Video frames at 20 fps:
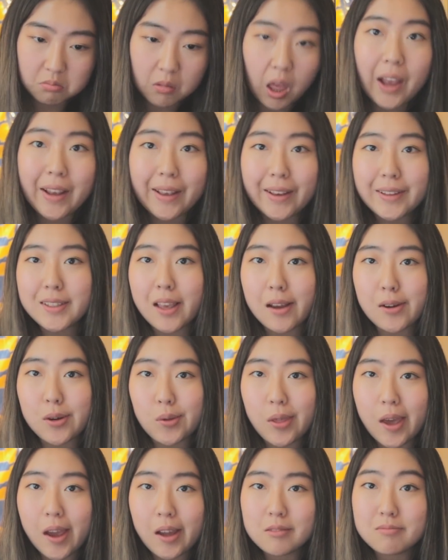I guess I
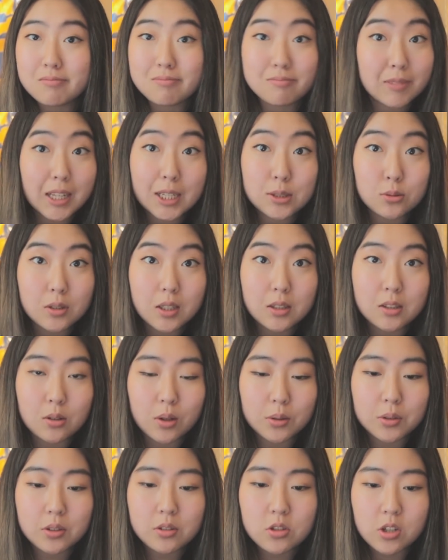do that. That's what I do
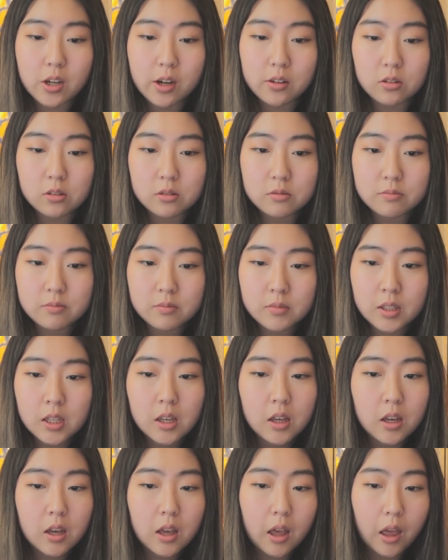on this channel.
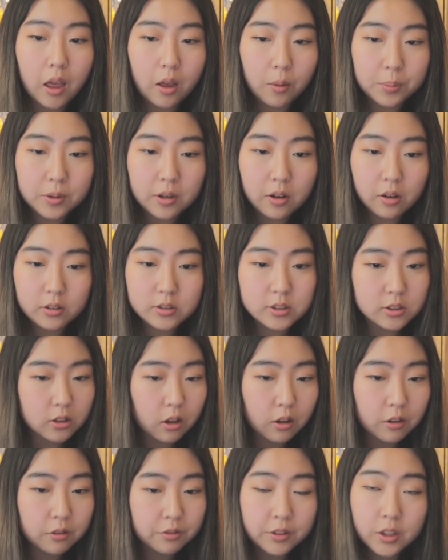Help y'all
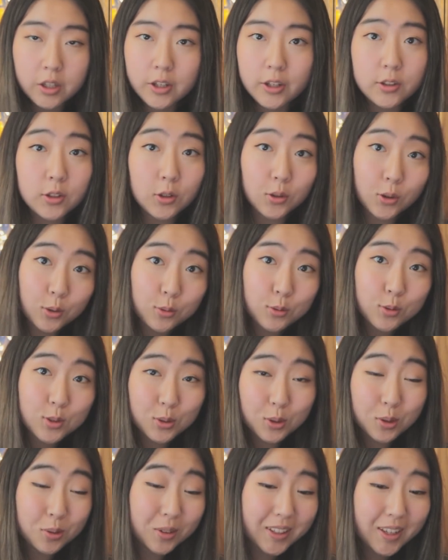solve your own
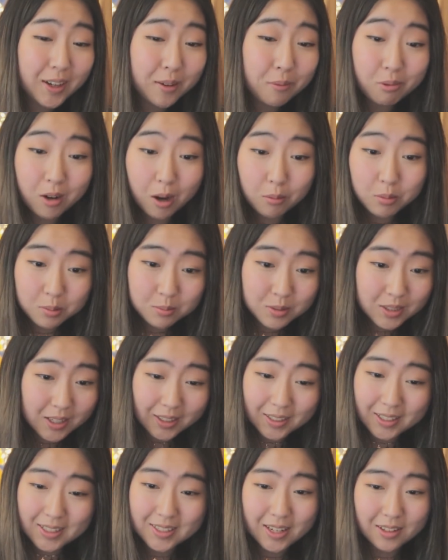school-related problems.
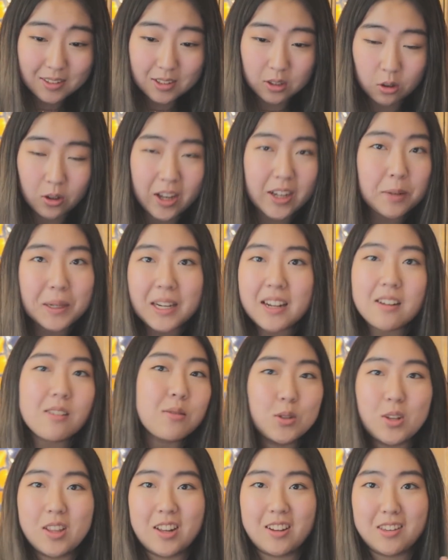At least that's the goal. I mean, I
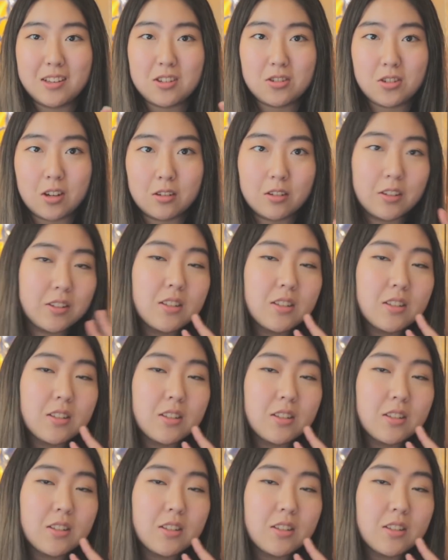don't do that on this channel.